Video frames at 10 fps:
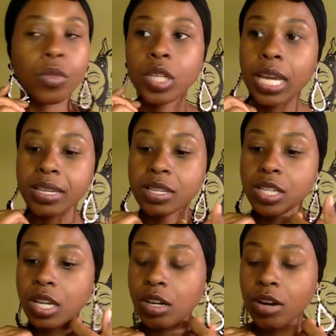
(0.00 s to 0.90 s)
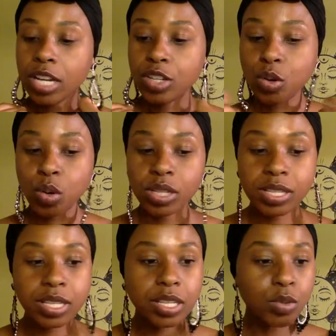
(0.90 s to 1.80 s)
Yes, crash
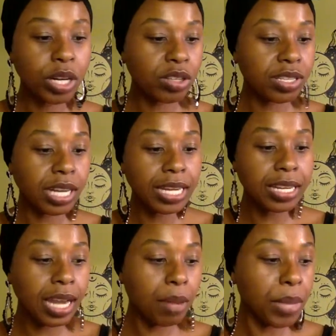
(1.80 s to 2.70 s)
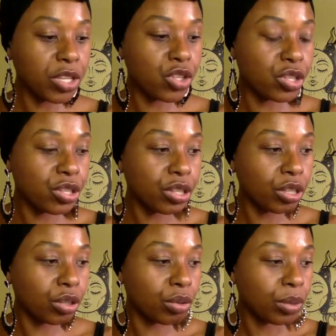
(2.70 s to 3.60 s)
courses. What else did I not mention to
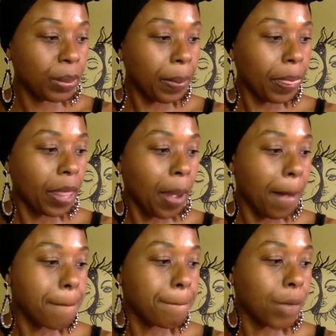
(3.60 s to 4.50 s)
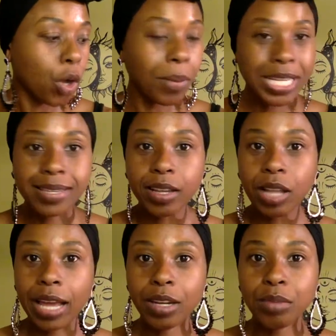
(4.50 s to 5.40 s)
you? All my
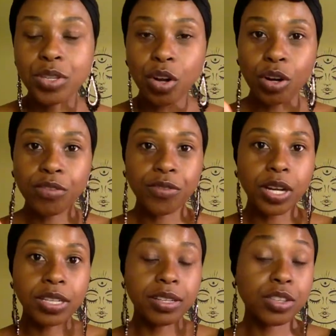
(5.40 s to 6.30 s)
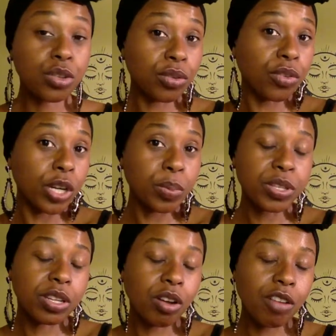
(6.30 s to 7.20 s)
sale items are an additional forty
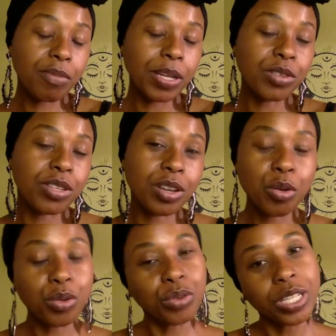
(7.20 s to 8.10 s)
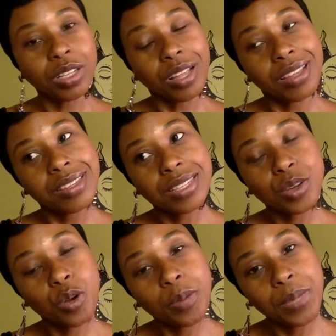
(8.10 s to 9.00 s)
percent off by using the code REAL.
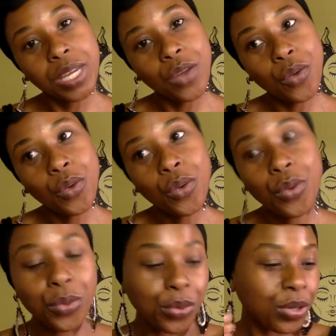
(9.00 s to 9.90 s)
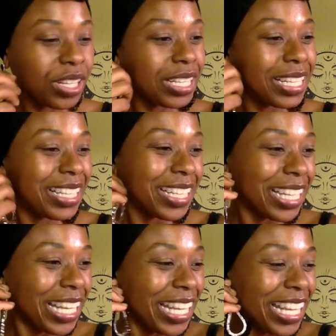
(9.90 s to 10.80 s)
Scorpio.
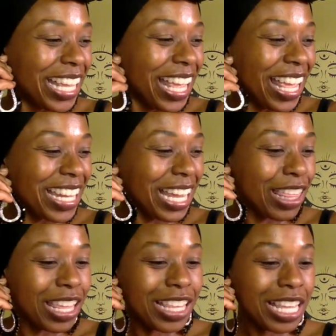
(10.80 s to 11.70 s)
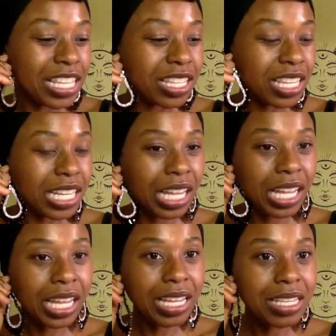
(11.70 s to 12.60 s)
And I think that's it,
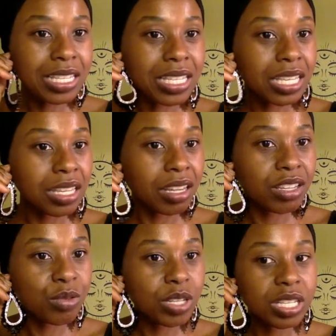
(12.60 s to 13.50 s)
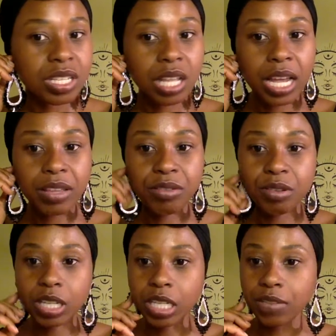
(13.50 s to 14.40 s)
guys. I just wanted to slide
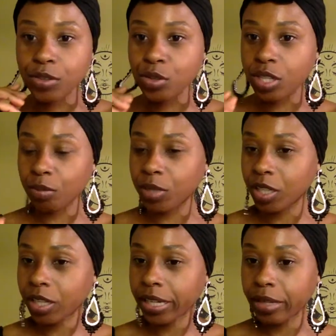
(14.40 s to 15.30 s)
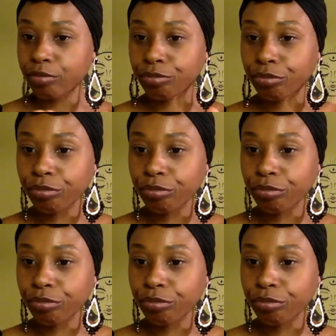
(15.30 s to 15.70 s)
through and give you something, honey.